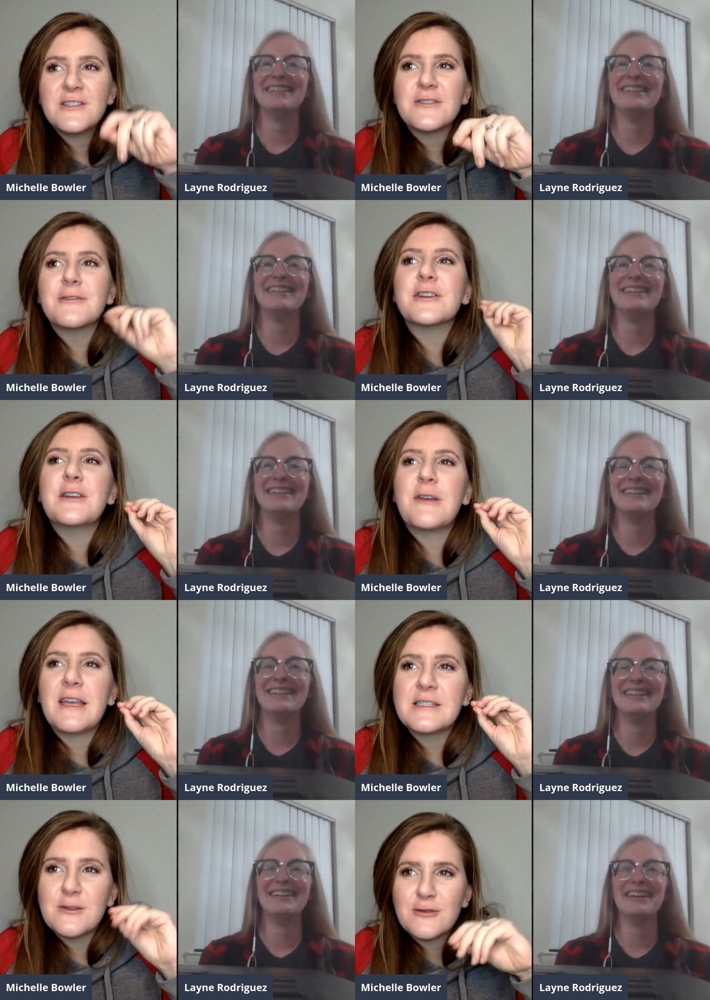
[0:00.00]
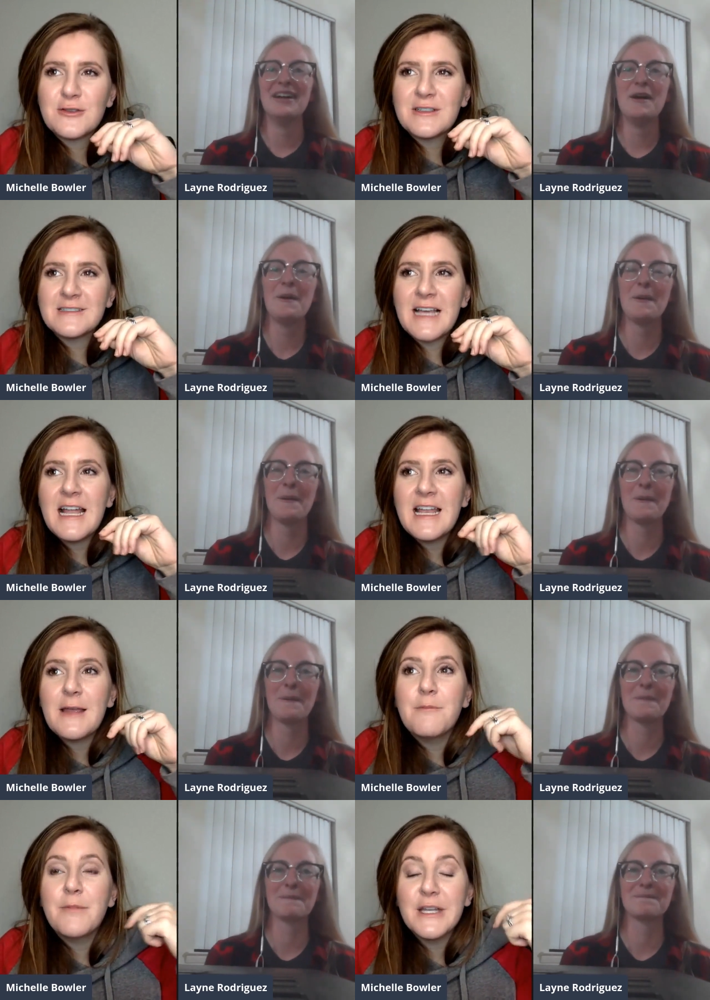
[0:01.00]
Speaker 1: introvert, you get social
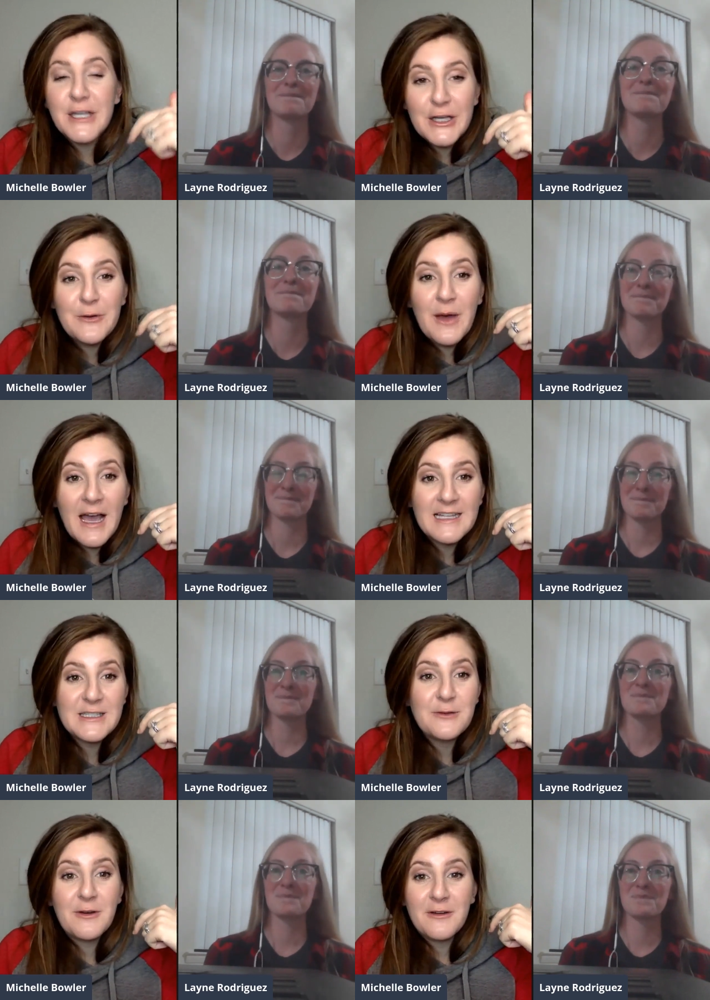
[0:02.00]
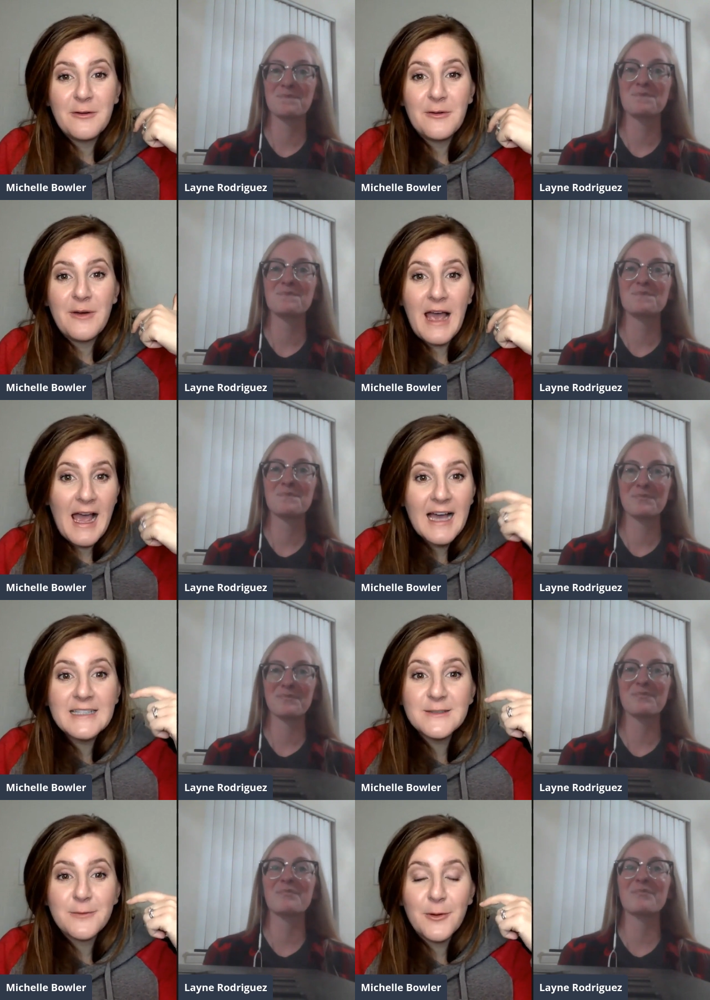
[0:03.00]
anxiety, but you had to
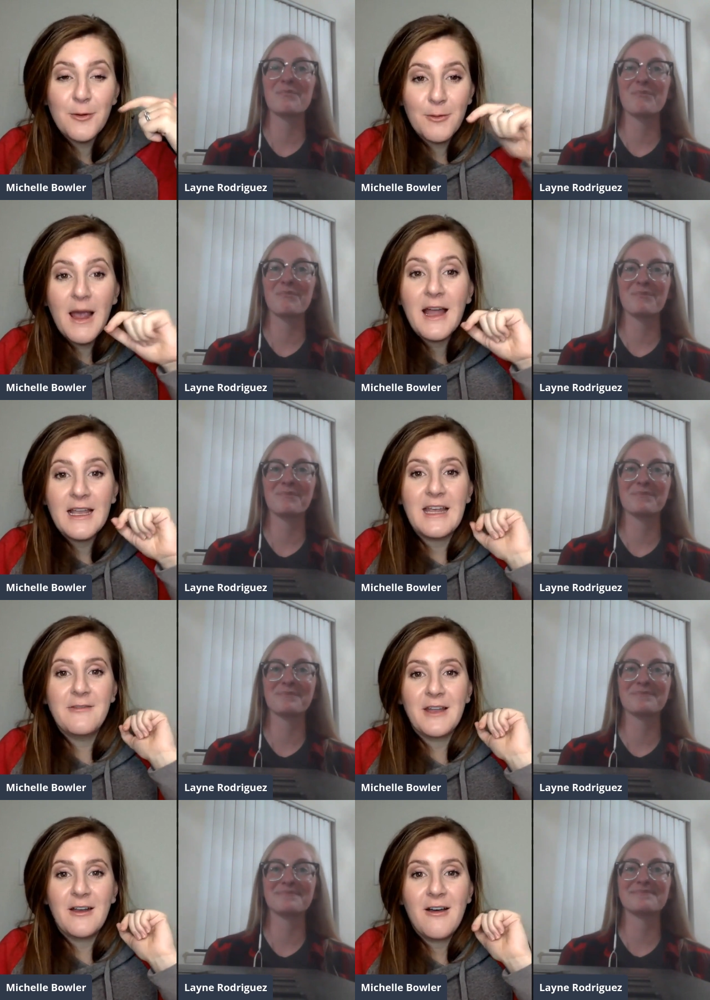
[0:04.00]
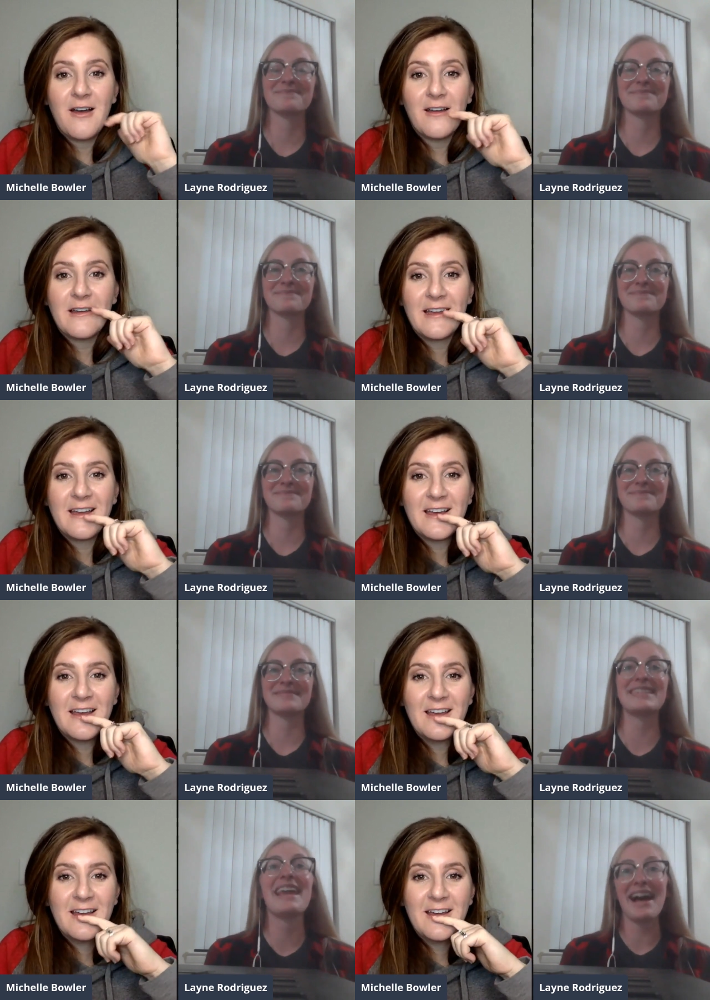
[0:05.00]
ask for the ride even, huh?
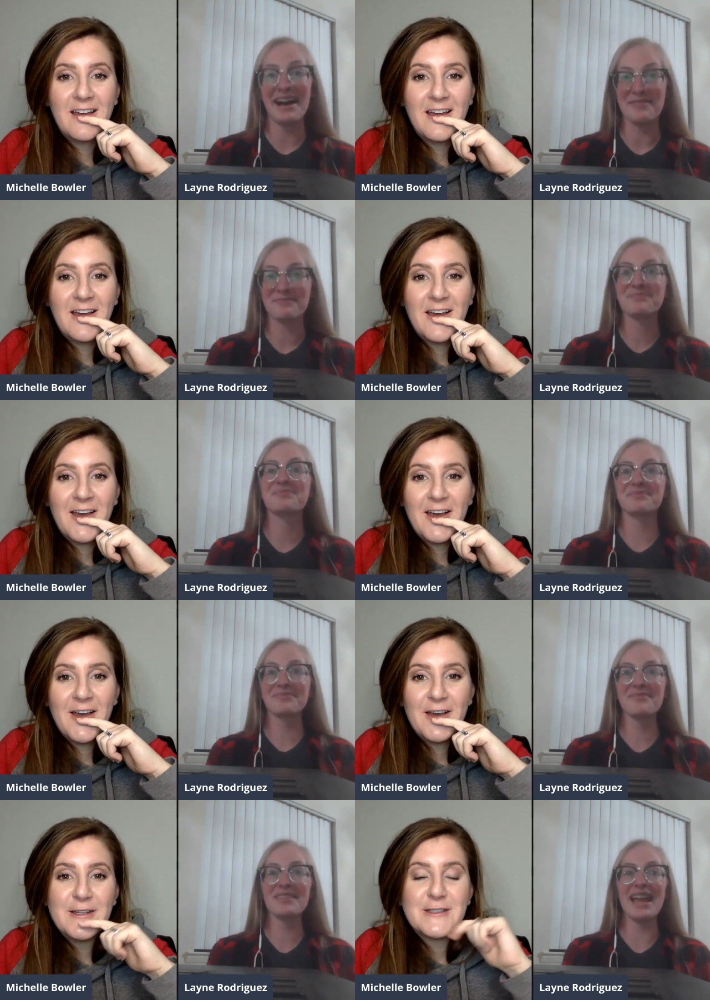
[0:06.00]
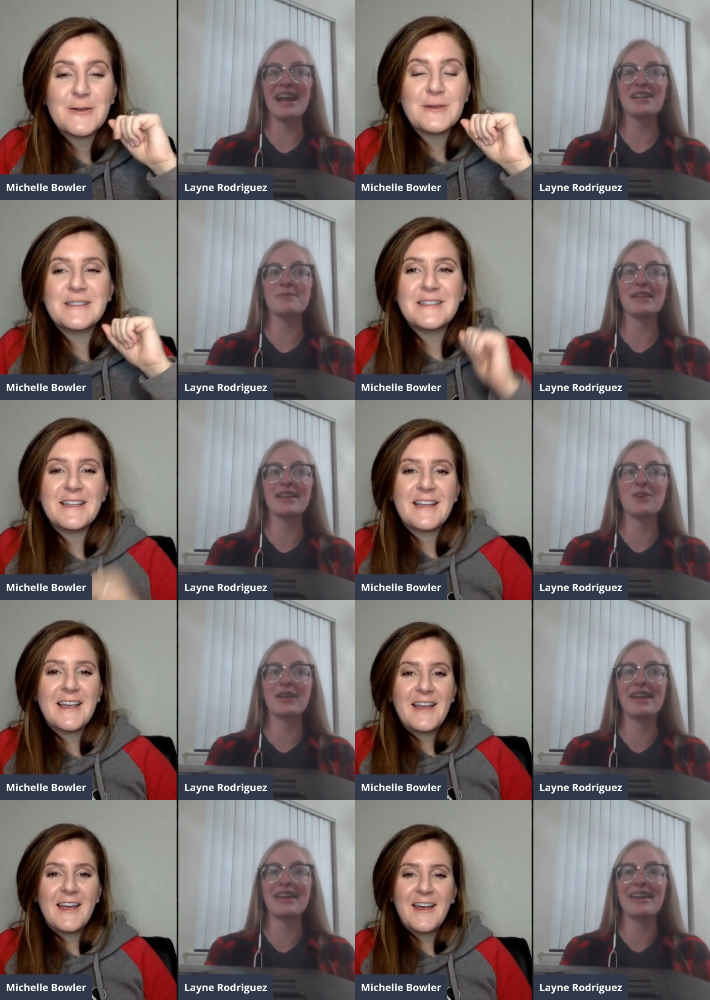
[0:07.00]
Speaker 2: Yeah. So I had to be like,
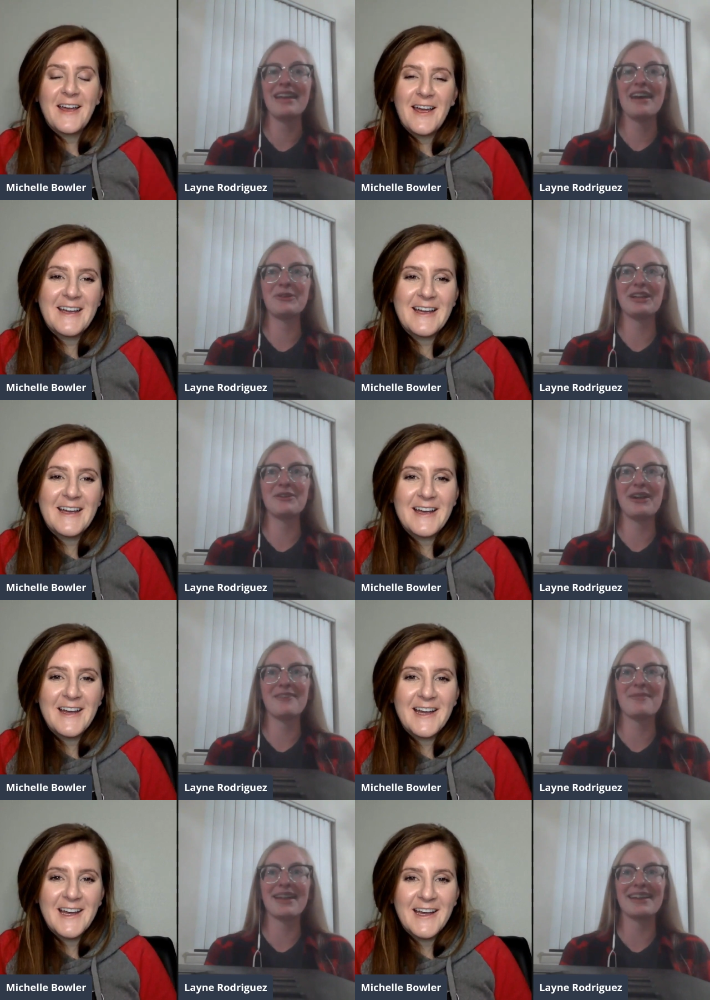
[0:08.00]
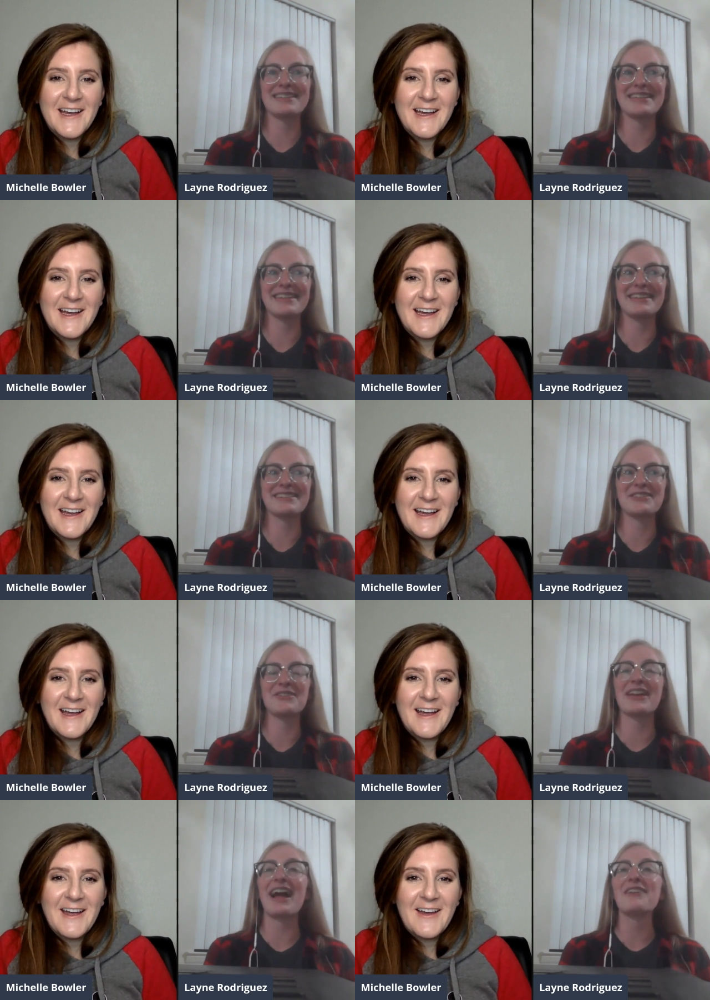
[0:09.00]
okay, well, I don't have my I D. So
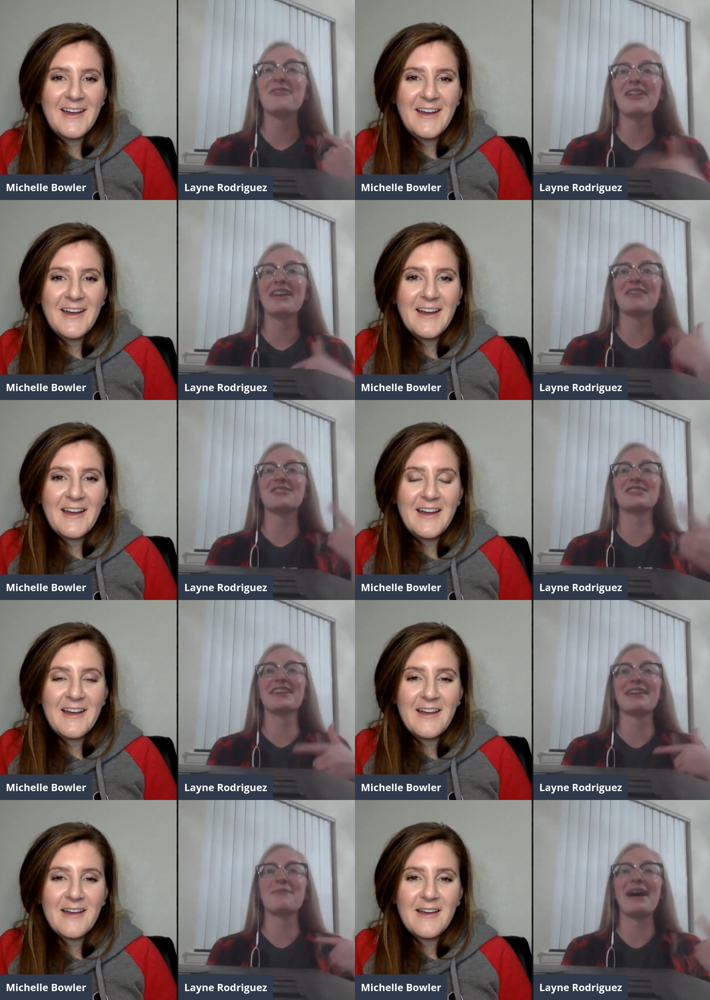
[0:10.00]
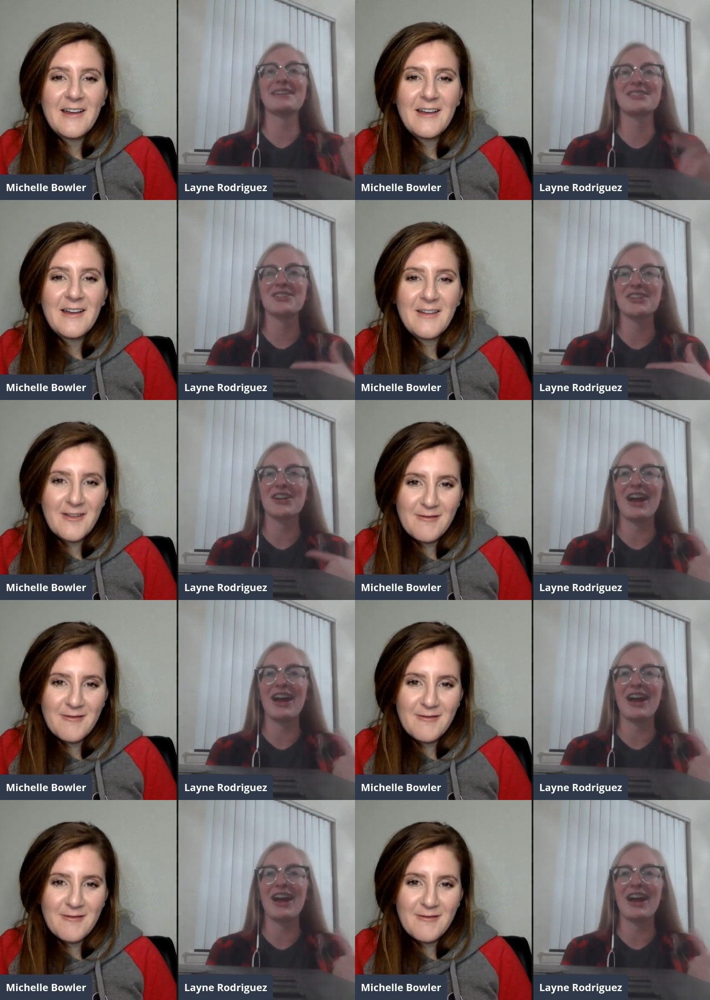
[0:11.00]
like, I felt like I was just like pestering her,